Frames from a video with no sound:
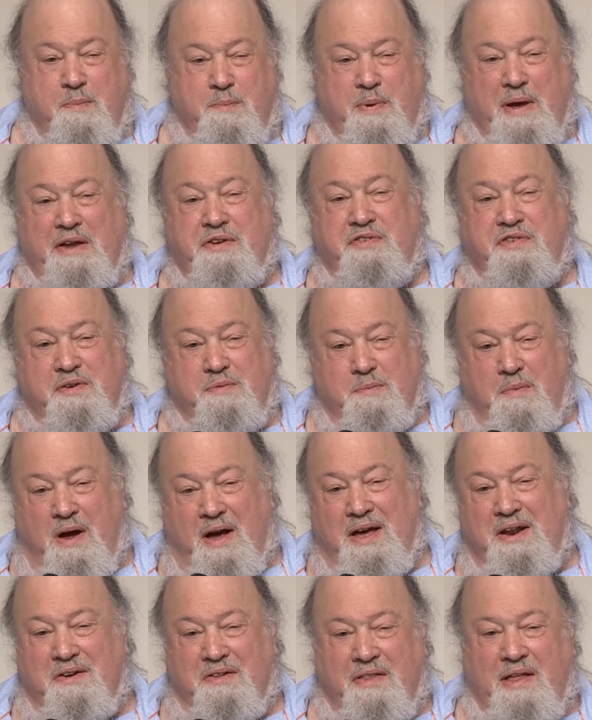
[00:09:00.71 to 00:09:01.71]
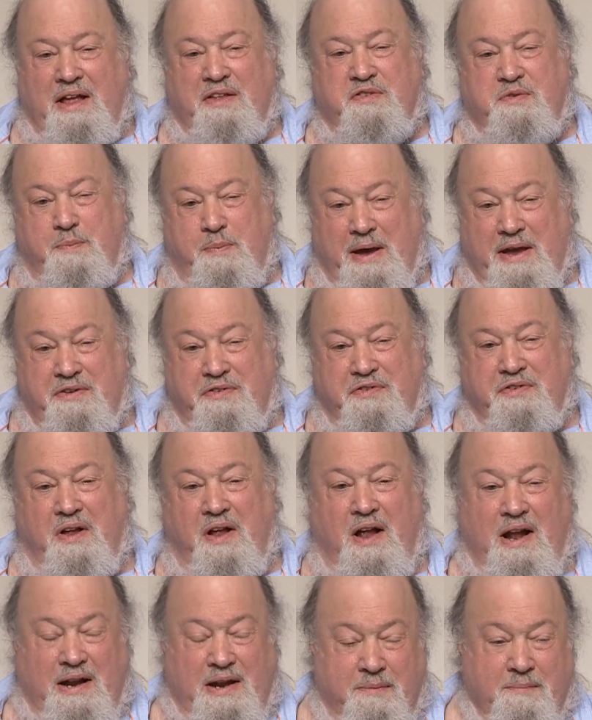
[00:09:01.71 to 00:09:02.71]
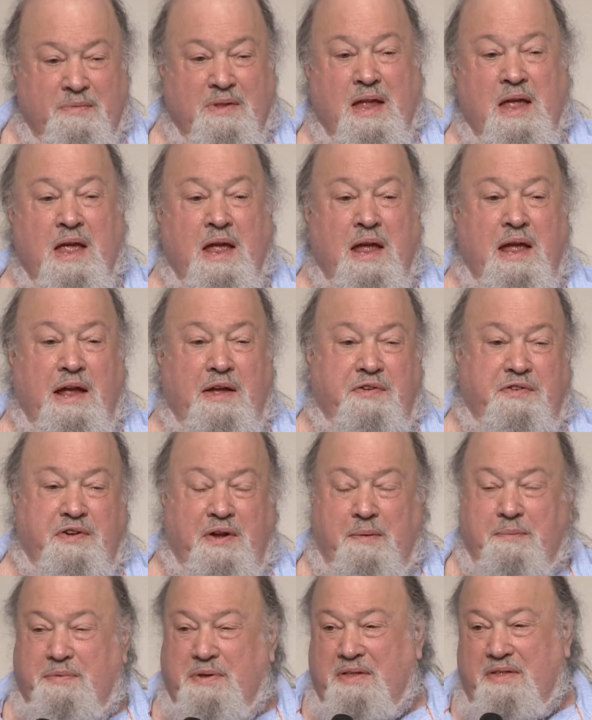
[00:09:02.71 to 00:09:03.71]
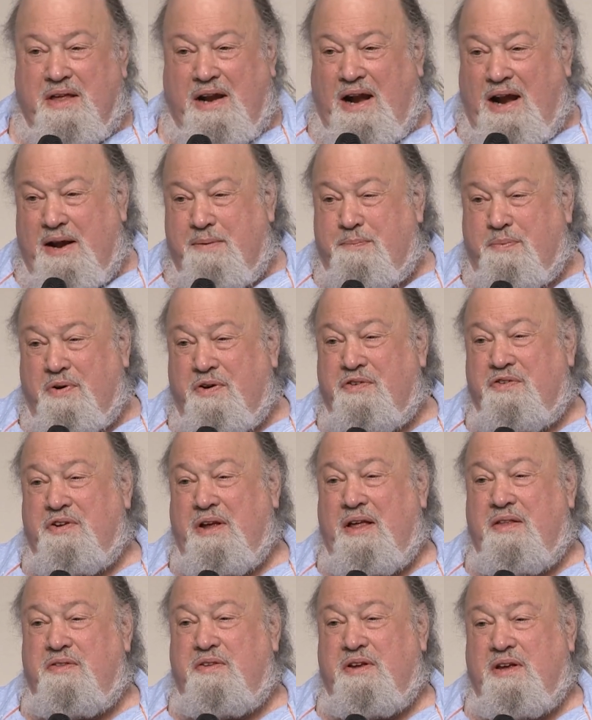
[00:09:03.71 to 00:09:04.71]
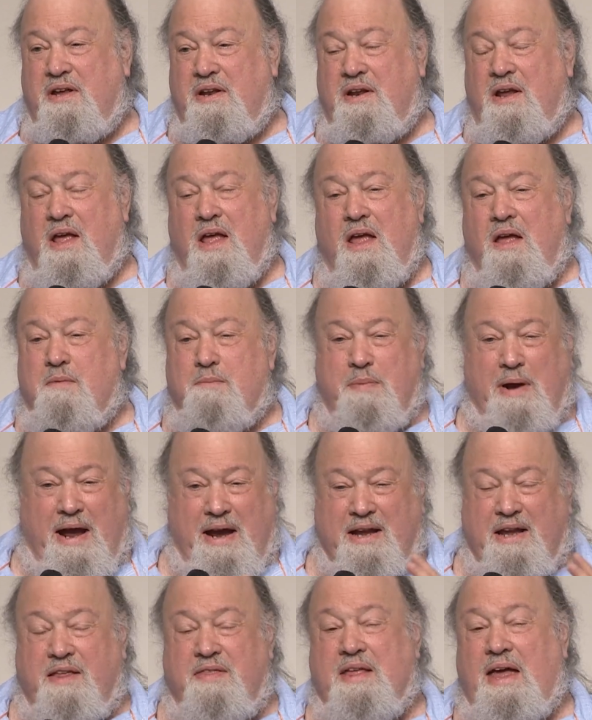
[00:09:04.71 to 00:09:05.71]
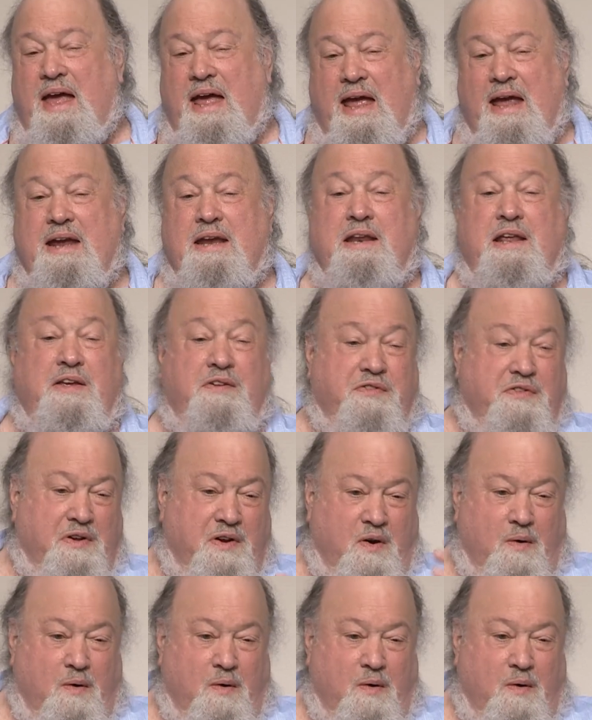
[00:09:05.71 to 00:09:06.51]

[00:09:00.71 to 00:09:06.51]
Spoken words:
The basic model that's based on is something that I presented back in the 80s.